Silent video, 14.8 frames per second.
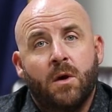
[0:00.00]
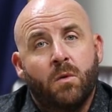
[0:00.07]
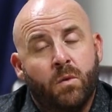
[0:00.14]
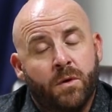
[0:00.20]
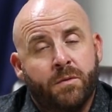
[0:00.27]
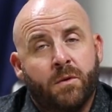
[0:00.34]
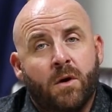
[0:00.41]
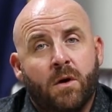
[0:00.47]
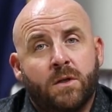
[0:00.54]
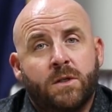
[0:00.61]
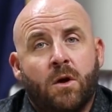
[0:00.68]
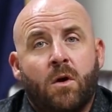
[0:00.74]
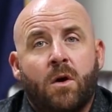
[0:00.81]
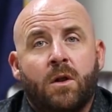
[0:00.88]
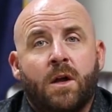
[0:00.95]
With regards to
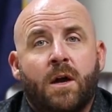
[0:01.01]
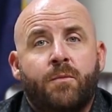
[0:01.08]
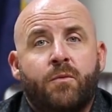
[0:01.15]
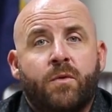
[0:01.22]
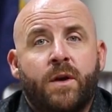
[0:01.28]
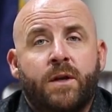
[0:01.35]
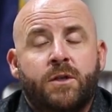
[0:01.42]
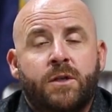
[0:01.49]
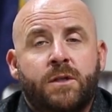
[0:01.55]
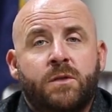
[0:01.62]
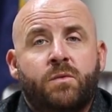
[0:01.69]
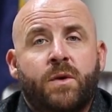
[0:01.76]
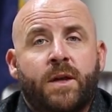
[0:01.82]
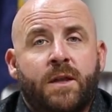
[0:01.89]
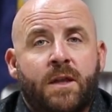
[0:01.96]
hall operations,
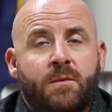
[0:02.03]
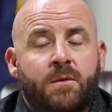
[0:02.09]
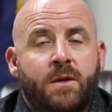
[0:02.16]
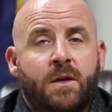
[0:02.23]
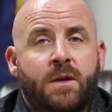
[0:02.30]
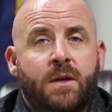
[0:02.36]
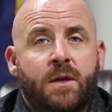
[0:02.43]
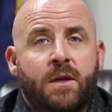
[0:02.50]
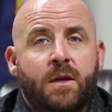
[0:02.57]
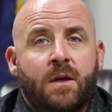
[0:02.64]
we had limited